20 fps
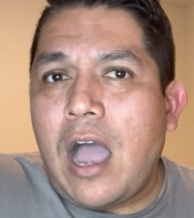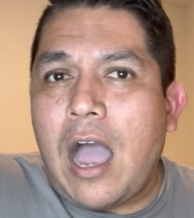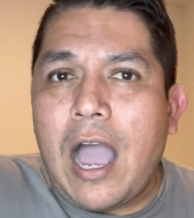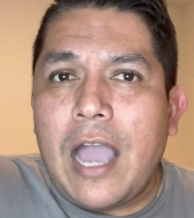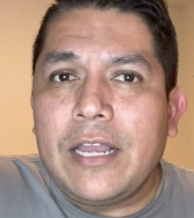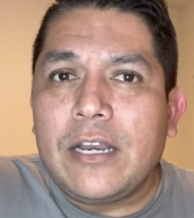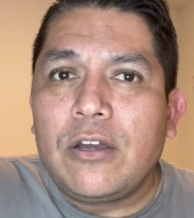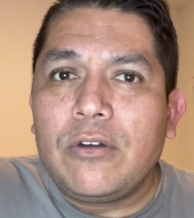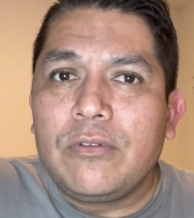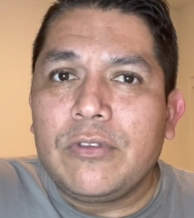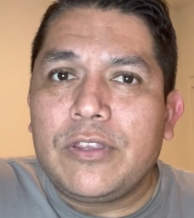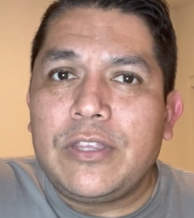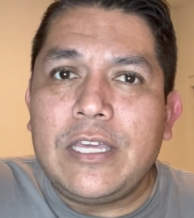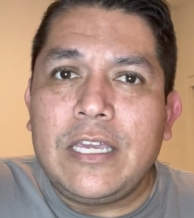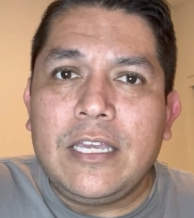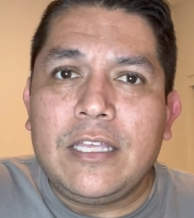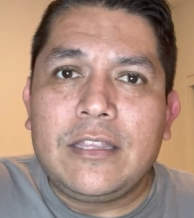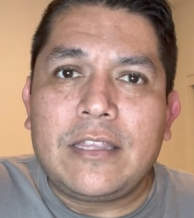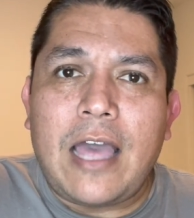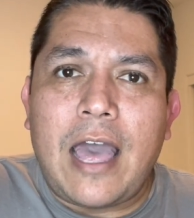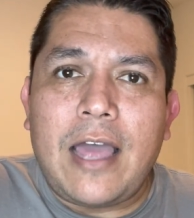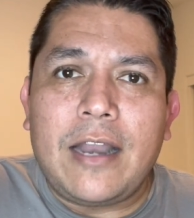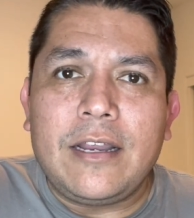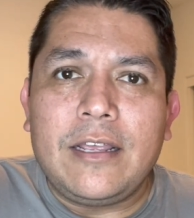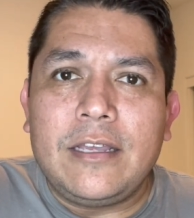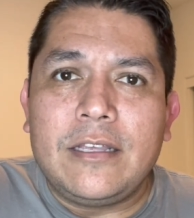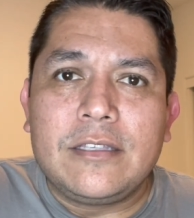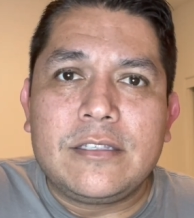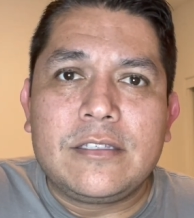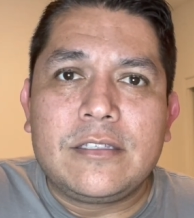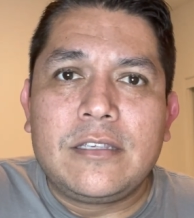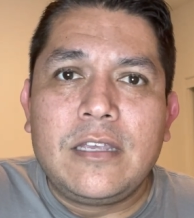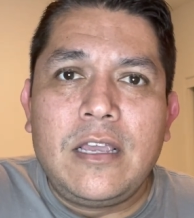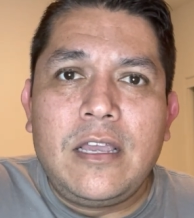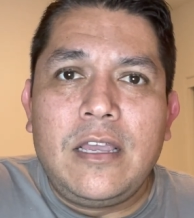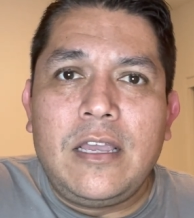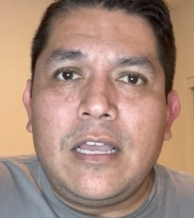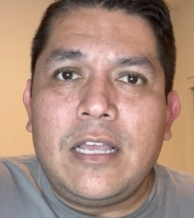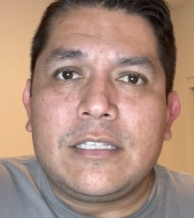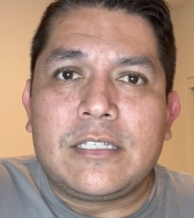don't think that it's
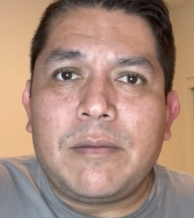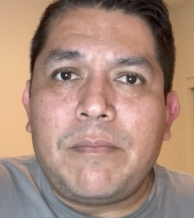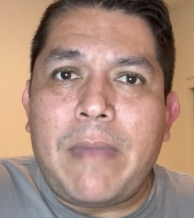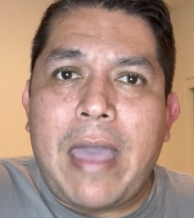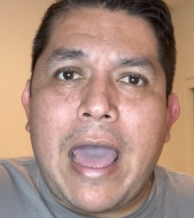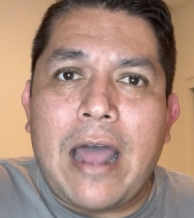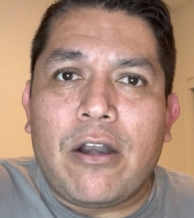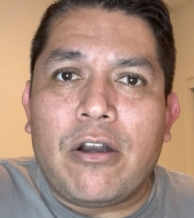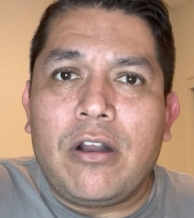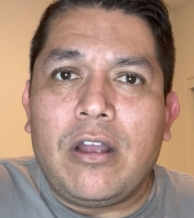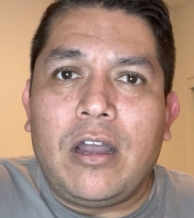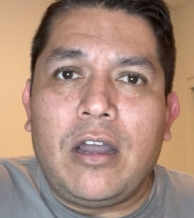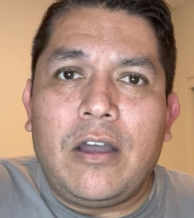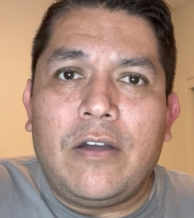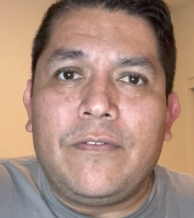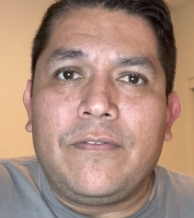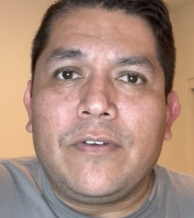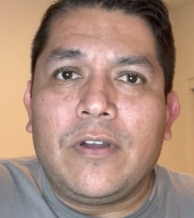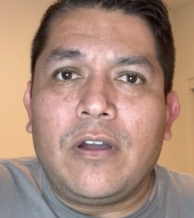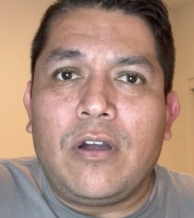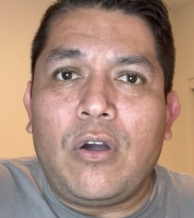a matter of,